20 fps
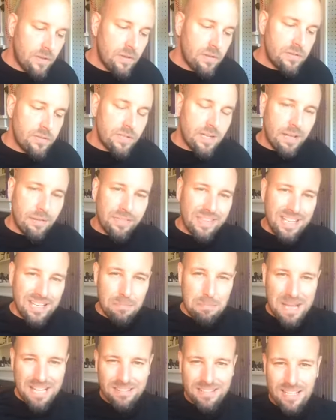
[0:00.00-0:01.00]
So now think
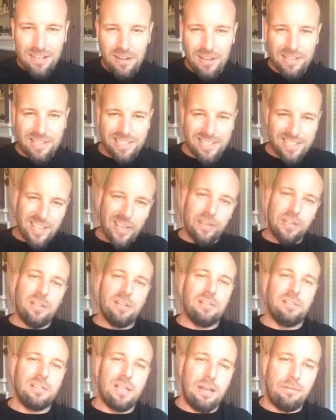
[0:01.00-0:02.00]
about that on a
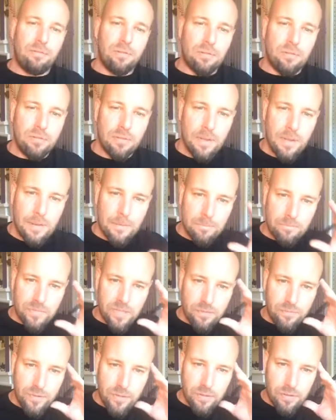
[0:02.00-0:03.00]
cellular level.
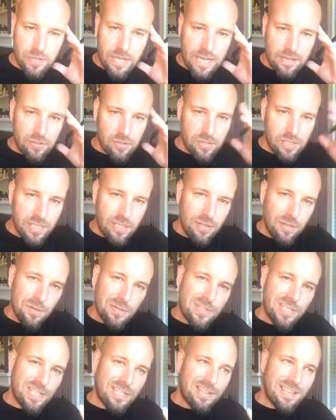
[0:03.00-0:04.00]
If you're actually
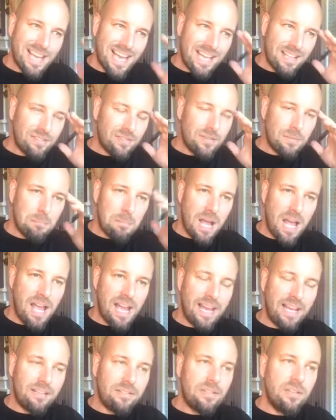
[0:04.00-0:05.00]
using that in the
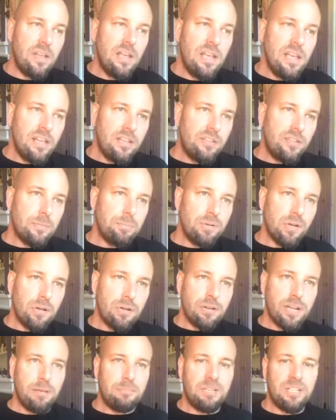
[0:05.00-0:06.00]
mind, and you're
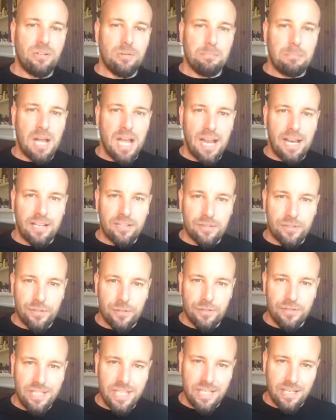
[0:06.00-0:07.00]
programming your mind and your
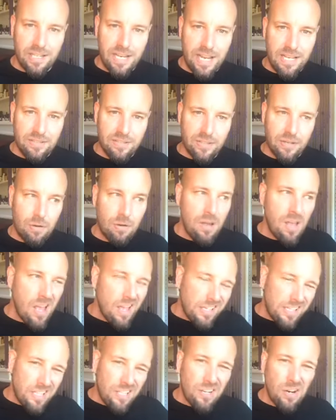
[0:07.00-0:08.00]
DNA to go,
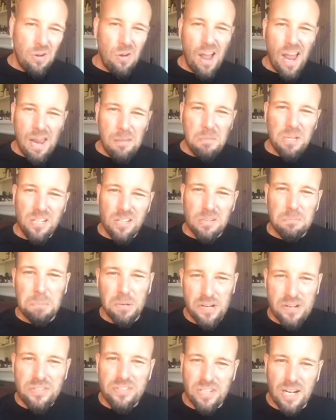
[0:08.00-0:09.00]
you know, I'm a good
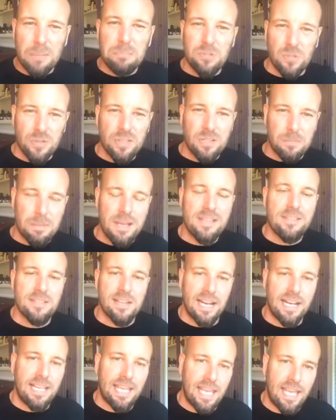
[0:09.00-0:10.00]
person, I'm doing the best that
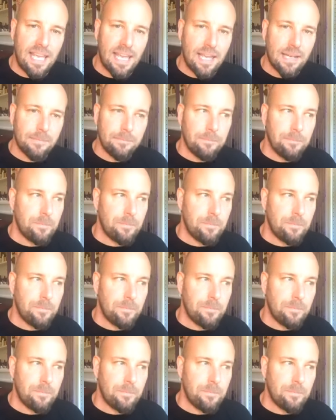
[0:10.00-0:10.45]
I can.